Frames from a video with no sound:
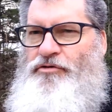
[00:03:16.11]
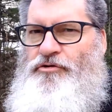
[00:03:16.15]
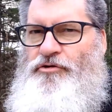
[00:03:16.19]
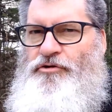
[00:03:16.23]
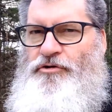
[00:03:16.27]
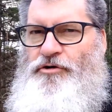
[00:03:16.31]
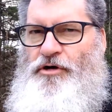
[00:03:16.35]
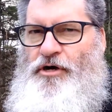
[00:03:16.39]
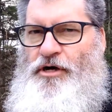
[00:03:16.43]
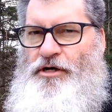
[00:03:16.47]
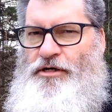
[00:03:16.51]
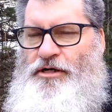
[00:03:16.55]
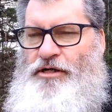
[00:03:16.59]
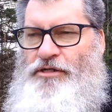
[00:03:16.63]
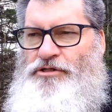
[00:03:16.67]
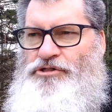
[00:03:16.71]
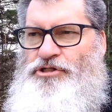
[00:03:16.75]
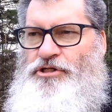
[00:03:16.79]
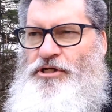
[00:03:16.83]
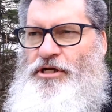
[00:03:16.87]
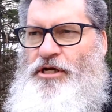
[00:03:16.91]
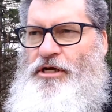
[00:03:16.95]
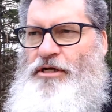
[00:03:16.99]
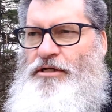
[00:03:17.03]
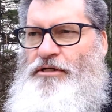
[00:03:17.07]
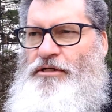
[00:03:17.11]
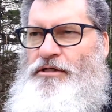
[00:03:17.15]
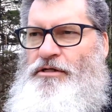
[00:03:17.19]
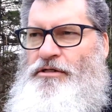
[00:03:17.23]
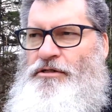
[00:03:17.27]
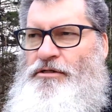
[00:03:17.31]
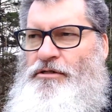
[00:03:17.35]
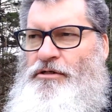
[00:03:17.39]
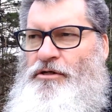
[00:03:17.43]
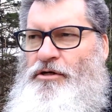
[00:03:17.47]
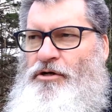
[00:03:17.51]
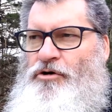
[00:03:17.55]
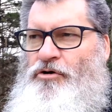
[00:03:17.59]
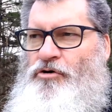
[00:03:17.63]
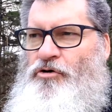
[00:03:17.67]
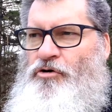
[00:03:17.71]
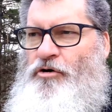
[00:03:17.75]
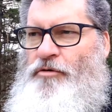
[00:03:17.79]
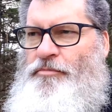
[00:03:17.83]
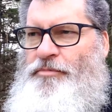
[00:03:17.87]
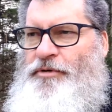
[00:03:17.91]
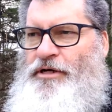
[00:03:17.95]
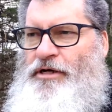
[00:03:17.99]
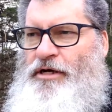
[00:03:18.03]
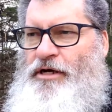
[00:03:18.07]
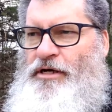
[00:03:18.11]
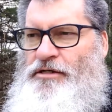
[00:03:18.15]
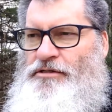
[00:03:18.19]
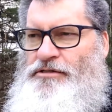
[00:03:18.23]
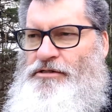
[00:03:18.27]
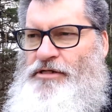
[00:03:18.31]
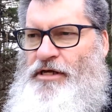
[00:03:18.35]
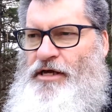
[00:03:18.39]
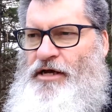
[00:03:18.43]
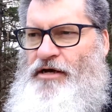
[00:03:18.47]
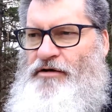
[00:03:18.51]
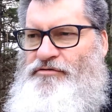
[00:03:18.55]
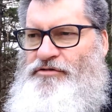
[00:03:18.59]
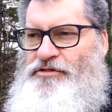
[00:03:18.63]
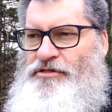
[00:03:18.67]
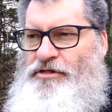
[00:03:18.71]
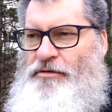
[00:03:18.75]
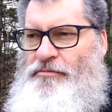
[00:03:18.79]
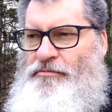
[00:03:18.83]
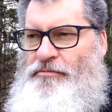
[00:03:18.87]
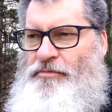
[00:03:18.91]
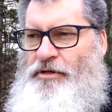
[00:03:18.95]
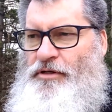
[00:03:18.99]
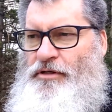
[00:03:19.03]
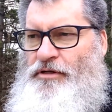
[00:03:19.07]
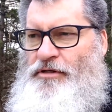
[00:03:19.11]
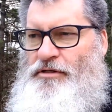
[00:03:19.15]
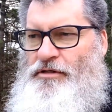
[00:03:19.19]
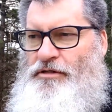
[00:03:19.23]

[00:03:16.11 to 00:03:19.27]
they're not educated or because they have some